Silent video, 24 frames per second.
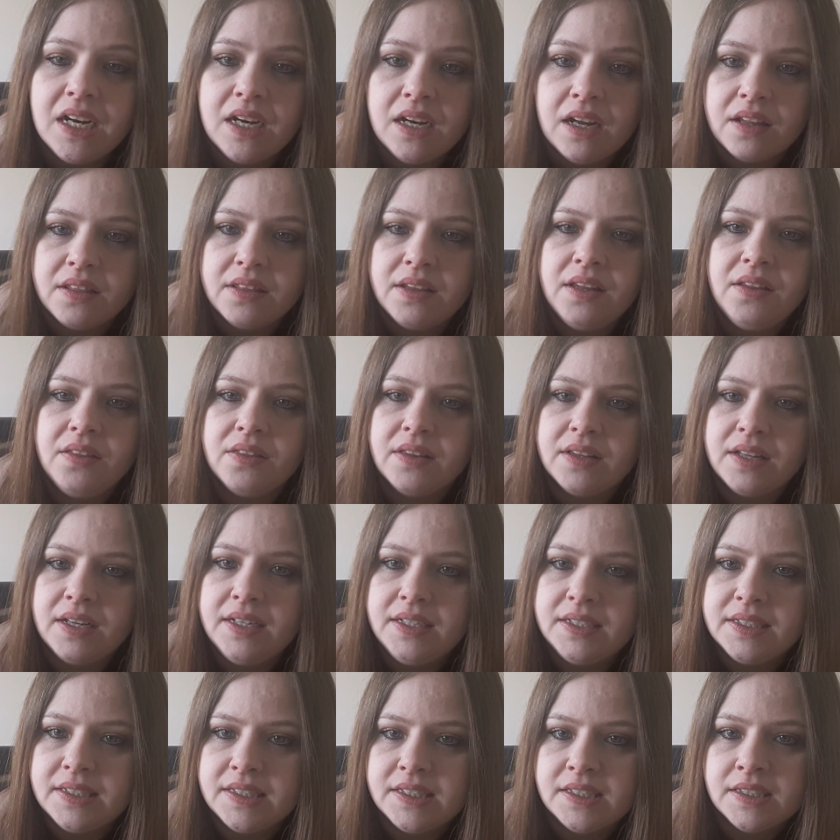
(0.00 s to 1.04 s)
and I think
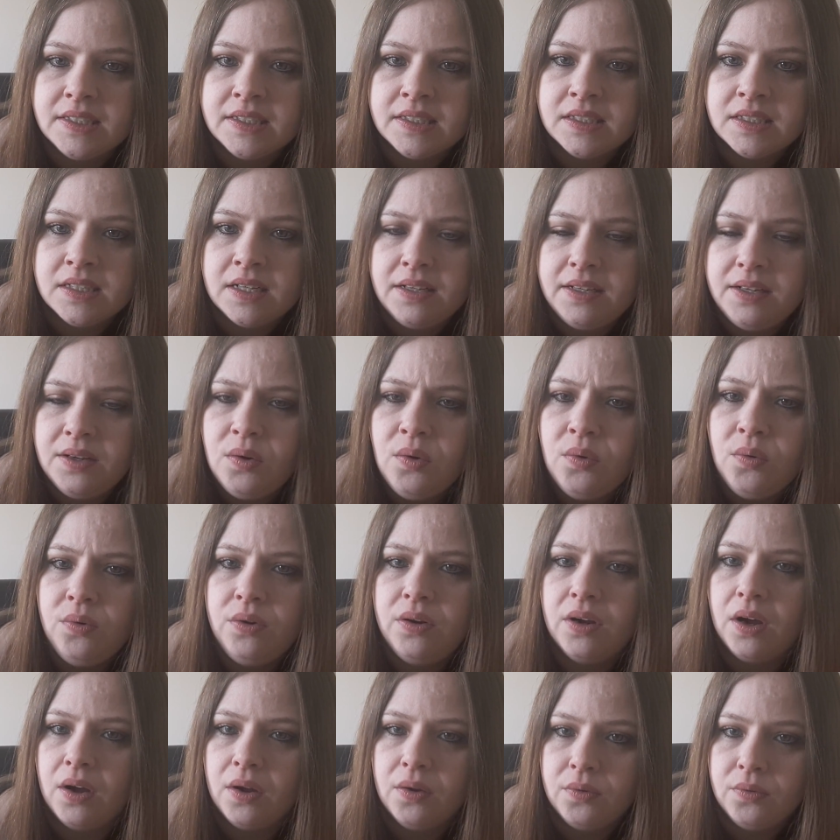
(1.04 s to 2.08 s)
they
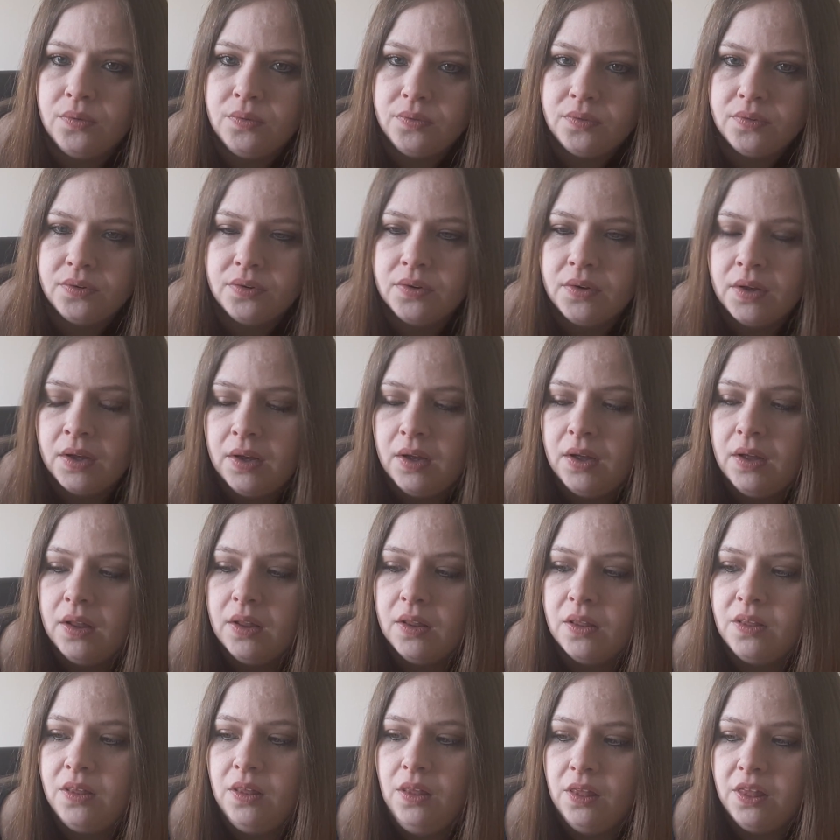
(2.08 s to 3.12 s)
still don't.
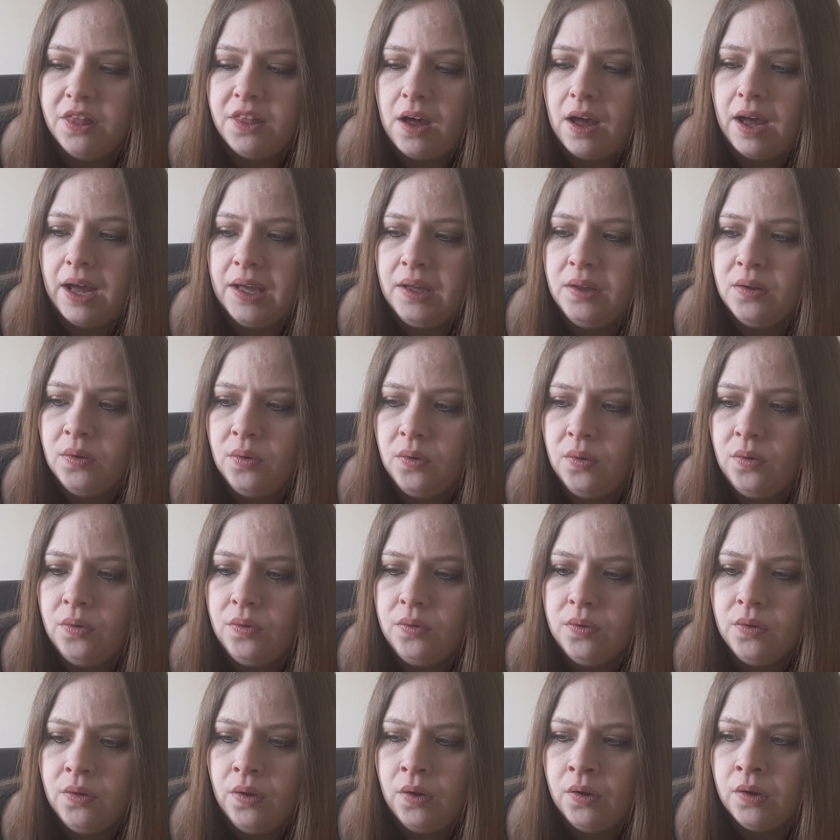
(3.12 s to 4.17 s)
They
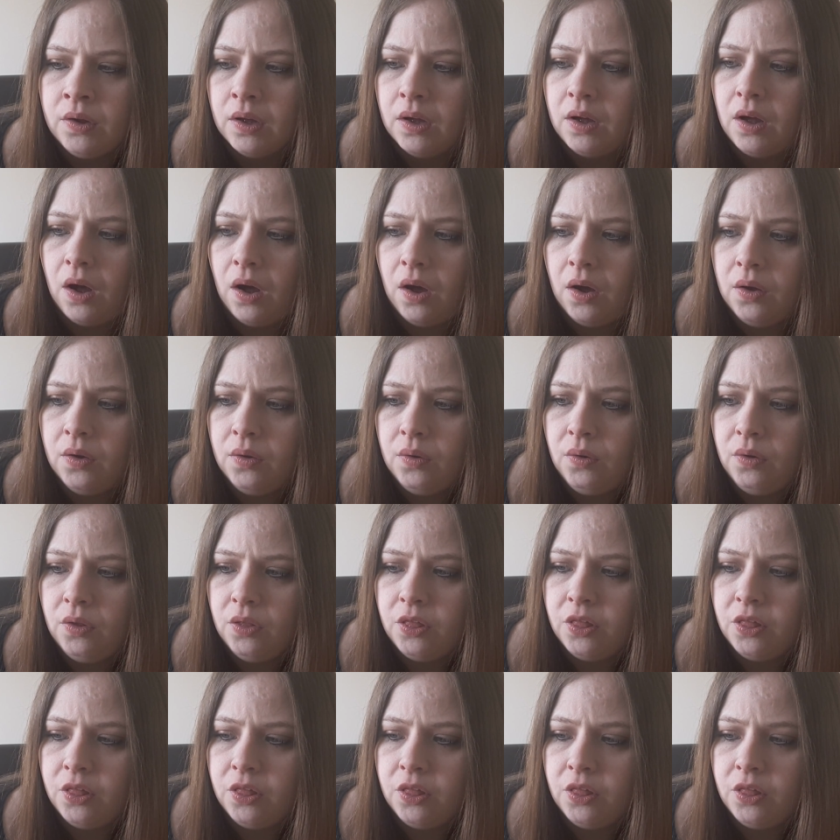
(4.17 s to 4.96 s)
all go